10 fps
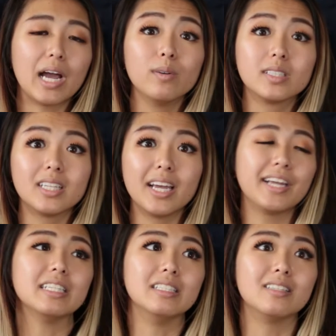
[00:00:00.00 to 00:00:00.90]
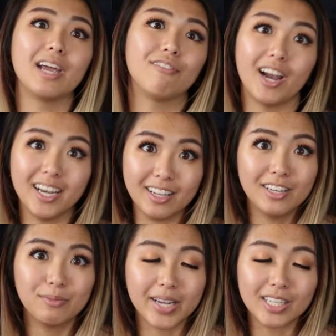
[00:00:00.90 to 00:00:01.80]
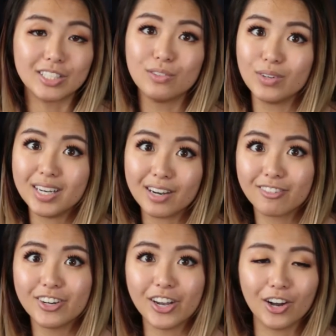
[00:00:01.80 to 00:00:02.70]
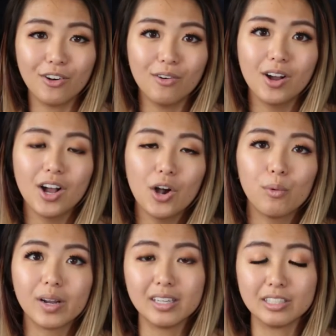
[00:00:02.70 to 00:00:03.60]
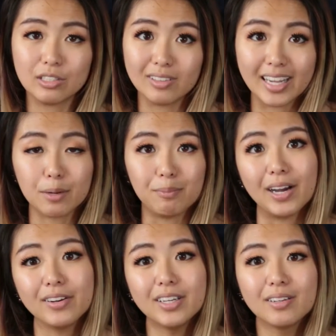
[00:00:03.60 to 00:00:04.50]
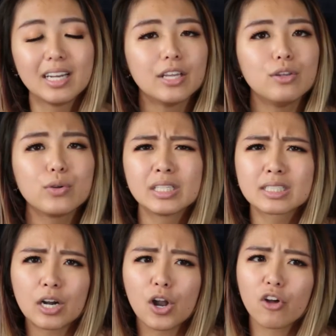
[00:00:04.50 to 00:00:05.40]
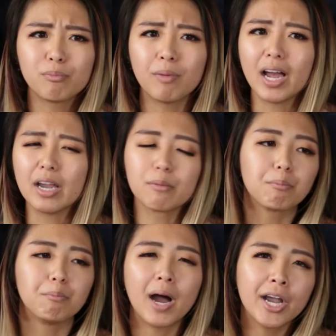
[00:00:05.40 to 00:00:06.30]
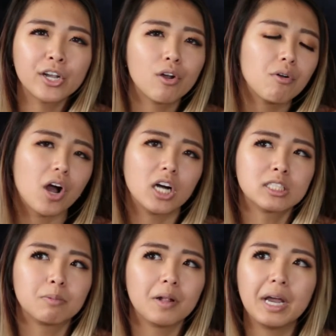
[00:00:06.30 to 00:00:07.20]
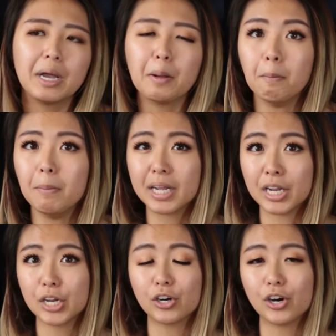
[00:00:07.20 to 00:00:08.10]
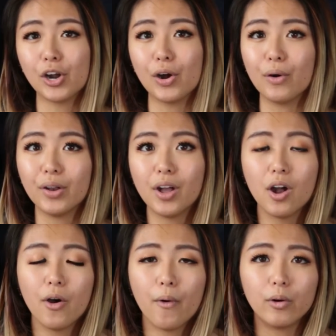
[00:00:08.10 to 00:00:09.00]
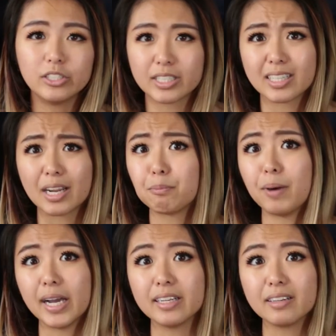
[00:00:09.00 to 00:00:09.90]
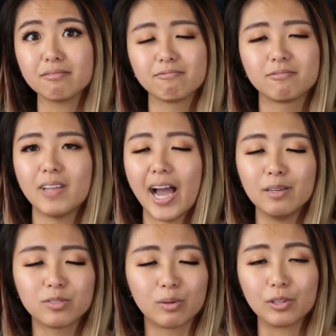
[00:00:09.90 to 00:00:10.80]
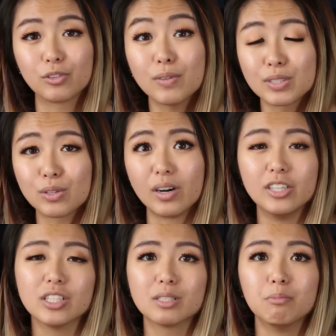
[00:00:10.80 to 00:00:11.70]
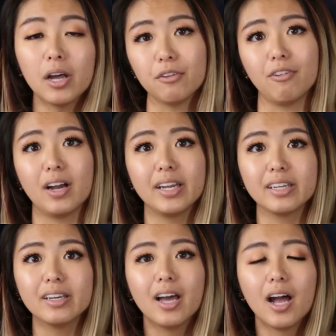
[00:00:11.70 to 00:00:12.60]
I would say dive right in, because you never know what it is you like about it. You can start off by buying your own cosplay, making your own, or just like buying items from the thrift store and just modifying it.